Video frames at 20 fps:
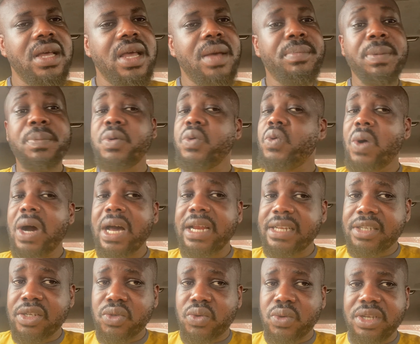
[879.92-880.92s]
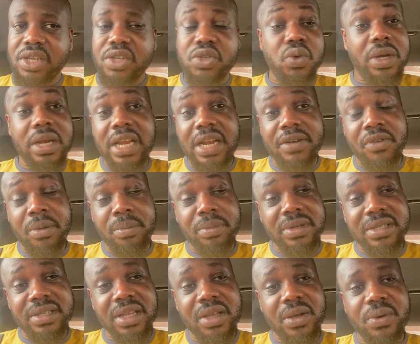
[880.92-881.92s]
People who are leading today should learn from
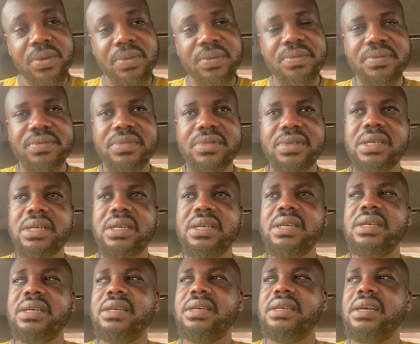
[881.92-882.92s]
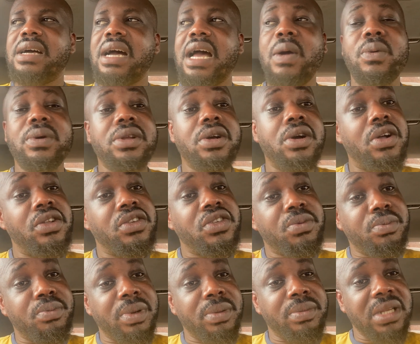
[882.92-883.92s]
this thing. I would
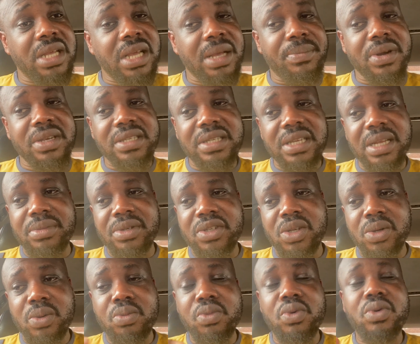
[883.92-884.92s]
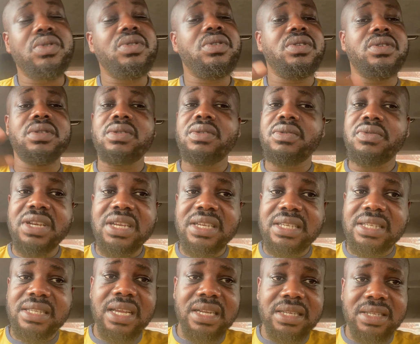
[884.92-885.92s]
urge the President Tinubu
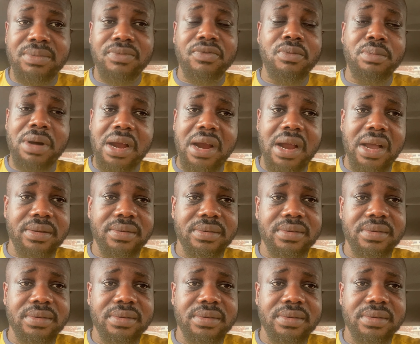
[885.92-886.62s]
reinstate Fubara.